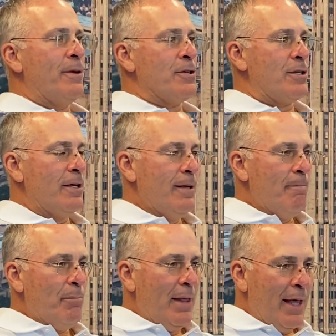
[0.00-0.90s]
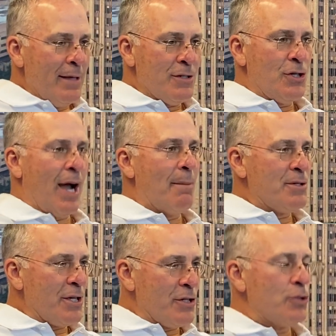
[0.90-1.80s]
Just his job
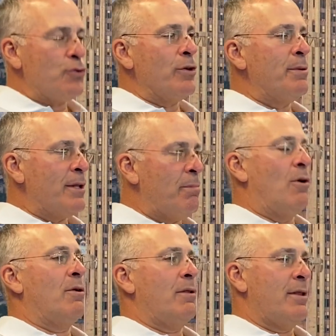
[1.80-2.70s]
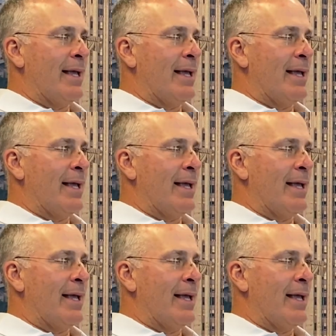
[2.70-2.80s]
is to distribute the ball to,